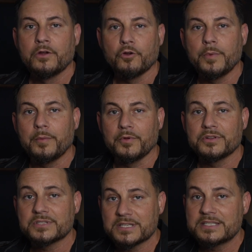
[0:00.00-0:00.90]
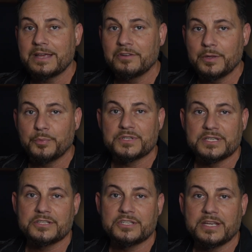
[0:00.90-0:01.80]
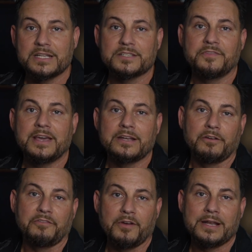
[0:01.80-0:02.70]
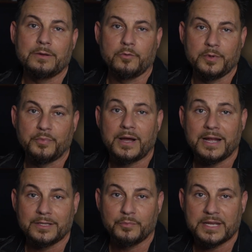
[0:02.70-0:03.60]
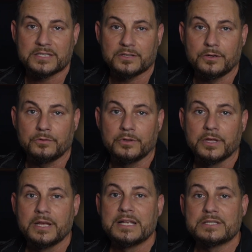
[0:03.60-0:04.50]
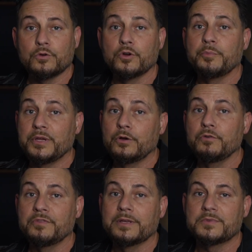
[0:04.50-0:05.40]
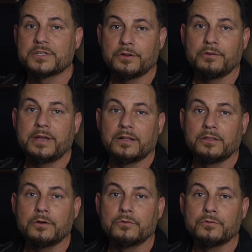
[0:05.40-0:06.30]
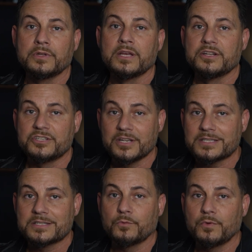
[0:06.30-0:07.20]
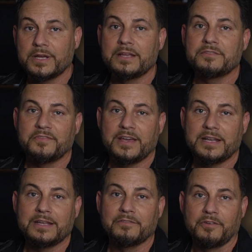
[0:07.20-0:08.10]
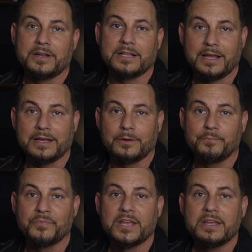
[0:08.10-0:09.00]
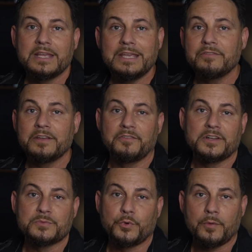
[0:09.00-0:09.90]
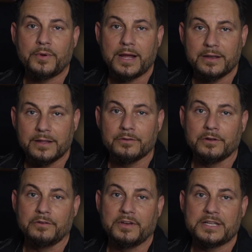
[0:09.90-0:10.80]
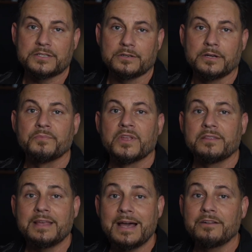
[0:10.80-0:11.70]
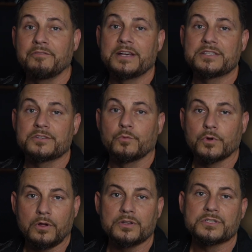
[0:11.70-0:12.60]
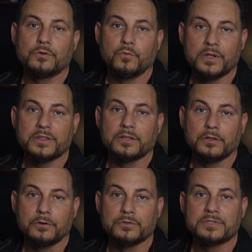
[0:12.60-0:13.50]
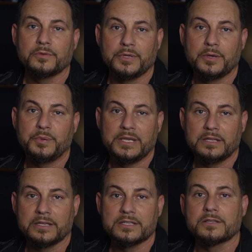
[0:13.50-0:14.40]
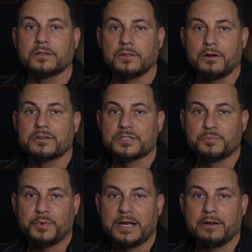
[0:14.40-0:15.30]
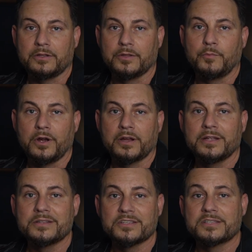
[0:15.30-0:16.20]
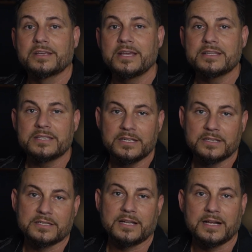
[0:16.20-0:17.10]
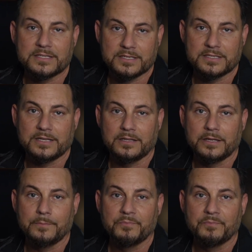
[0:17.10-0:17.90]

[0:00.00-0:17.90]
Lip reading: Remember, there's a 70% chance Fannie or Freddie will be buying the bank's loan, so it would behoove them to create a loan just the way Fannie and Freddie like them. Even if it is bought by another investor, that investor would also want the loan to be appealing to the largest buyer on the market, just in case he decides to sell it.